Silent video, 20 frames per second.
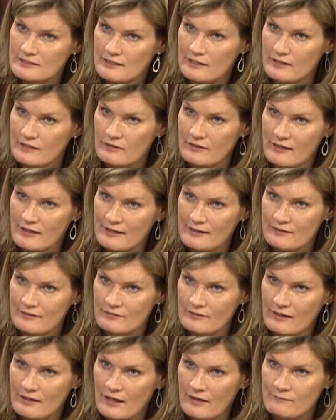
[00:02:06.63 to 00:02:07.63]
in
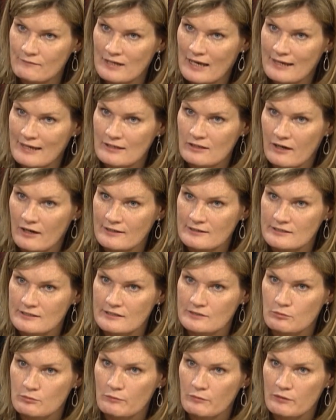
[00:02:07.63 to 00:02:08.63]
the late
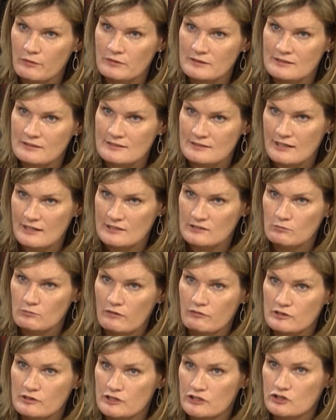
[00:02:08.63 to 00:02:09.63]
90s when we were discussing
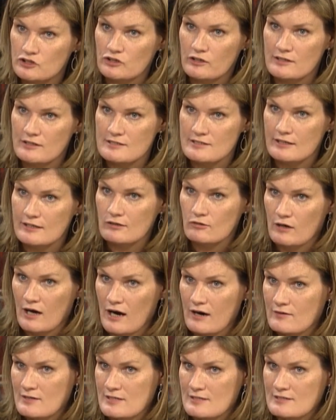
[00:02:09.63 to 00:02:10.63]
whether we should join the single
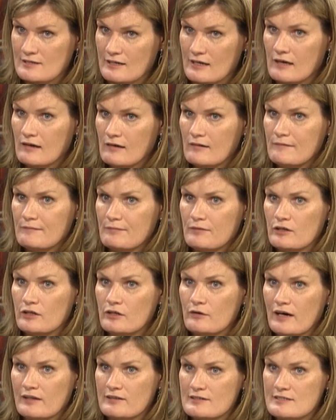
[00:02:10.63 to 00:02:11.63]
currency.
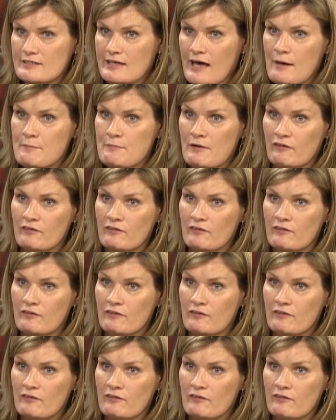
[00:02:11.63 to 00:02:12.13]
You had the scaremongering